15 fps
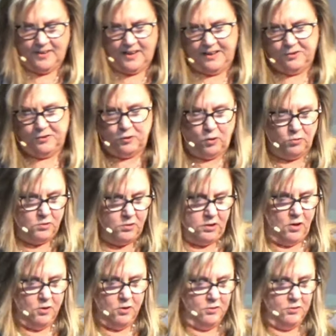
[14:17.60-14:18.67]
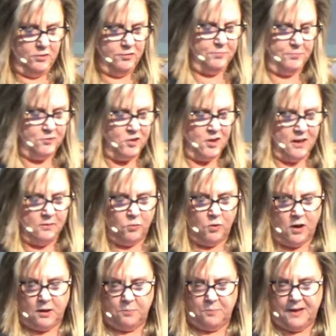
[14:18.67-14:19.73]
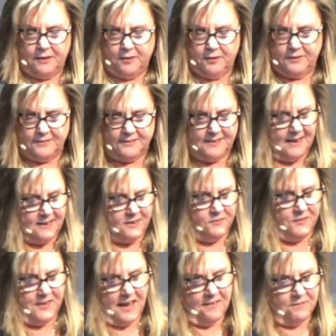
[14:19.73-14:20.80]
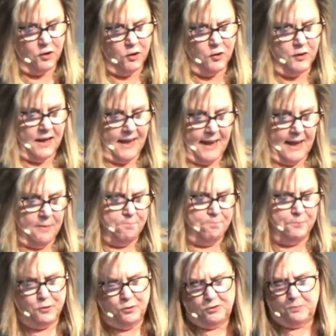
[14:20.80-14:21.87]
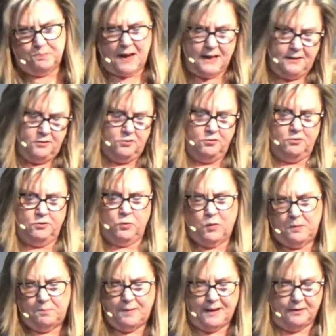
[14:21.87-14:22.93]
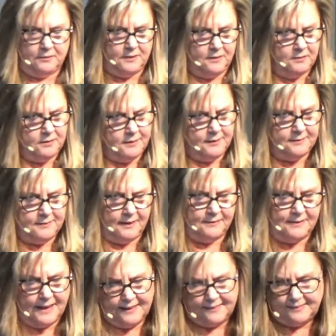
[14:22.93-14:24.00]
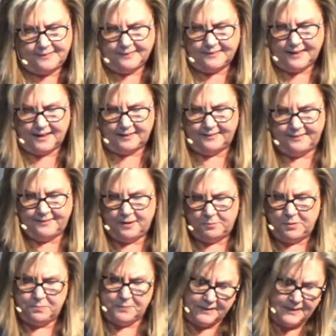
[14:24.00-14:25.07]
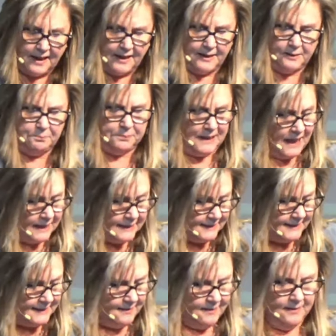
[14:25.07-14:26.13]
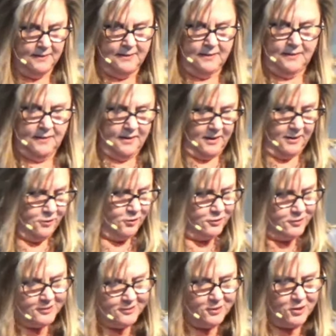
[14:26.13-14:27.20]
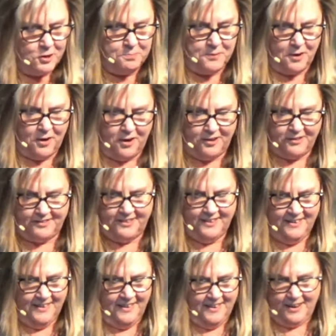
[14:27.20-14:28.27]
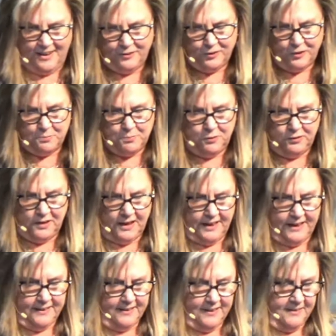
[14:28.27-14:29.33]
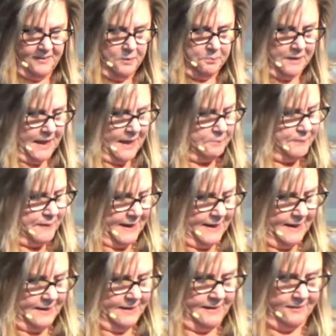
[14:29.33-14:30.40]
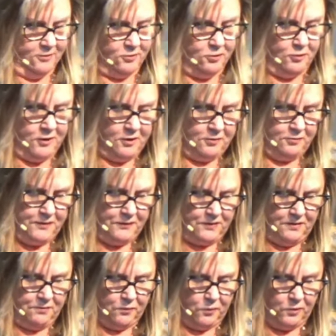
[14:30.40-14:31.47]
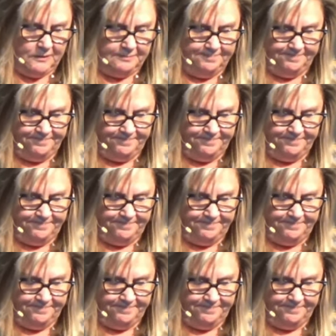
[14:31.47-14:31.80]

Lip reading: I stole clothes from John Wanamaker and Saks Fifth Avenue, and I had boots, bodysuits, one-pound earrings. I danced to Donna Summer, Madonna, Blondie, under disco balls, under the moonlight, in the black banana, in Studio 54.